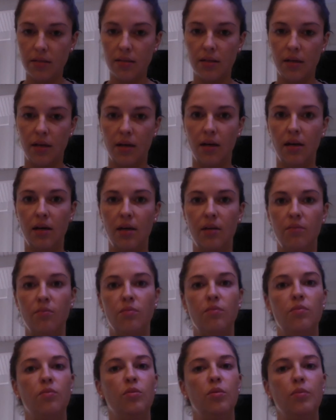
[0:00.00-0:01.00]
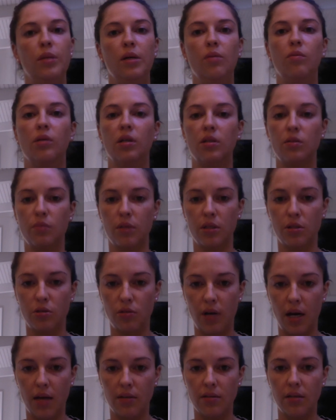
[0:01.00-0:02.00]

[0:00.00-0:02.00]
and would be worse with stress.